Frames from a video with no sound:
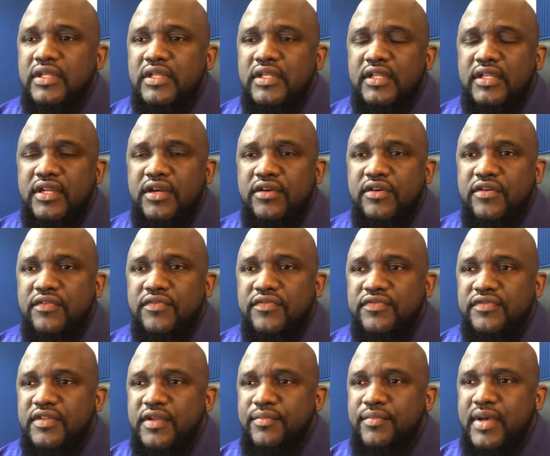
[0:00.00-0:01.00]
You know, if
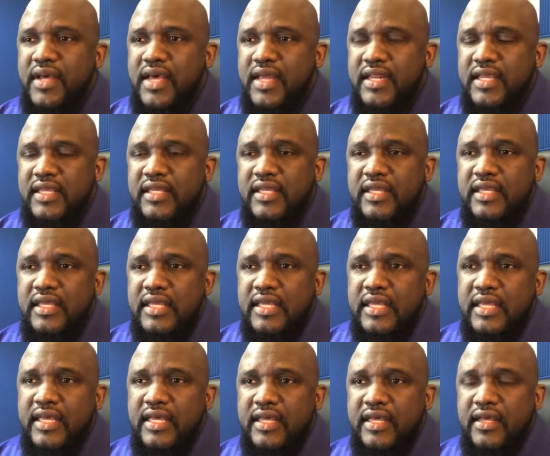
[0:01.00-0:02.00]
somebody
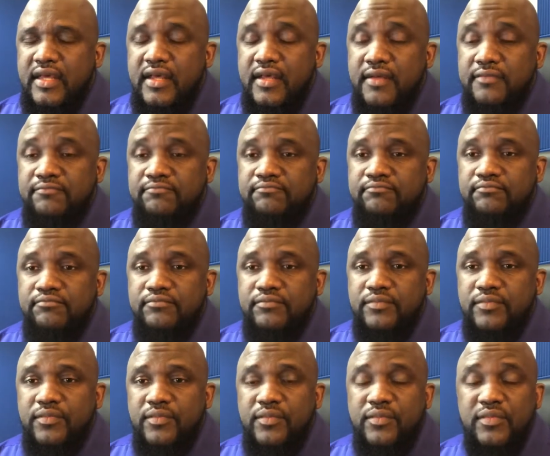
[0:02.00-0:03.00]

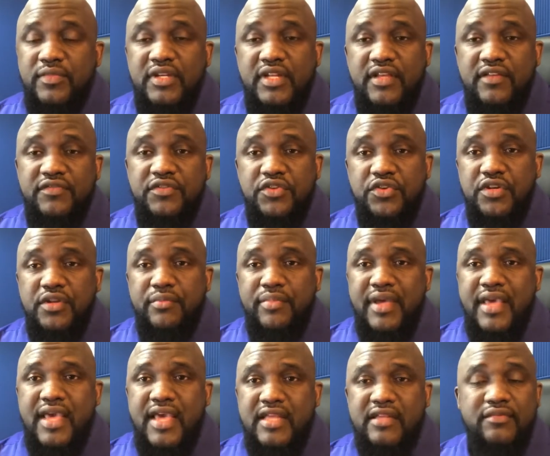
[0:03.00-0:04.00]
loved you in the
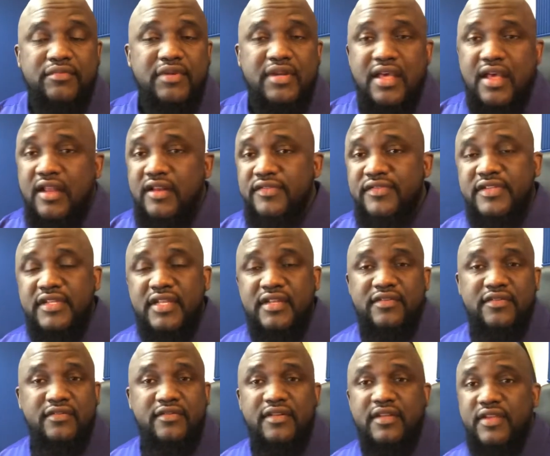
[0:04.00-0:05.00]
past, when all of a
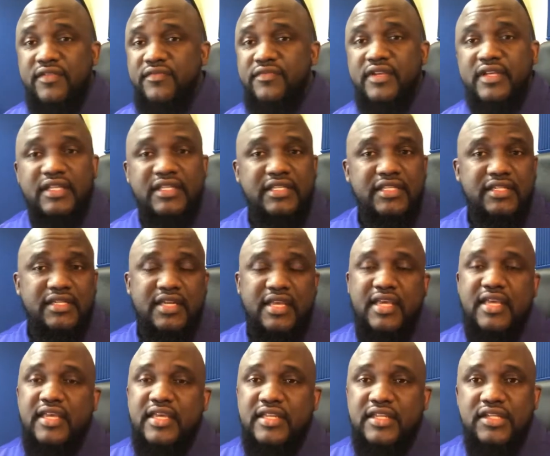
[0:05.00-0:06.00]
sudden feelings
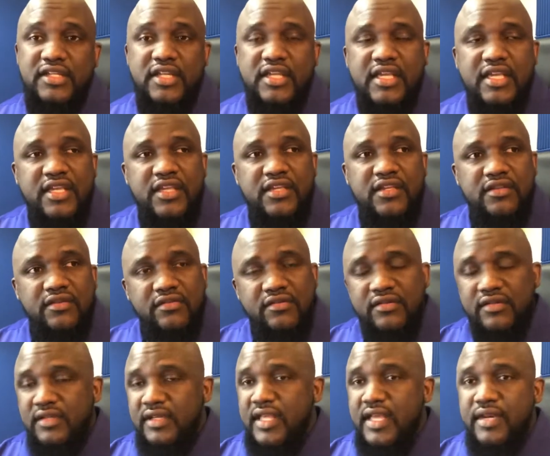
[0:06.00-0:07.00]
change,
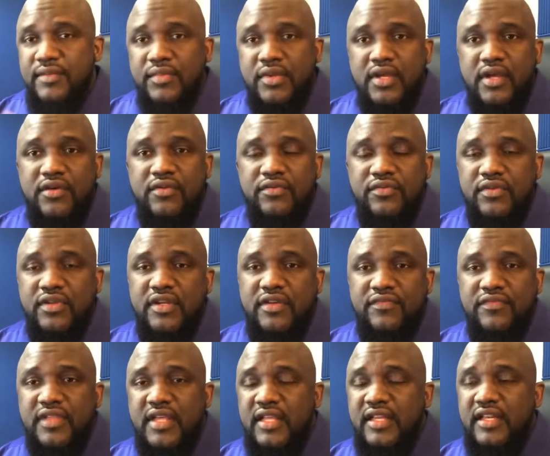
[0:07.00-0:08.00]
let them go.
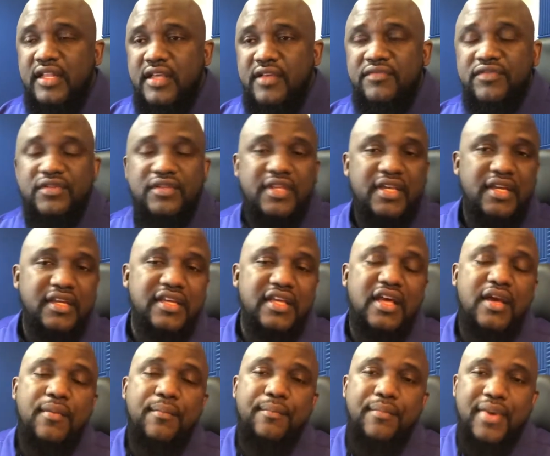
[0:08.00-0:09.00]
If they love you, they'll
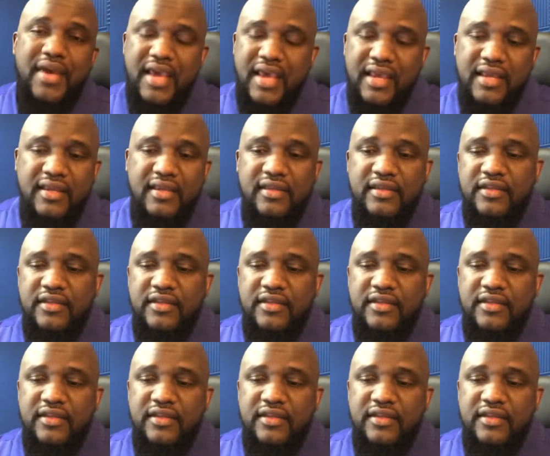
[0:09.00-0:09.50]
come back.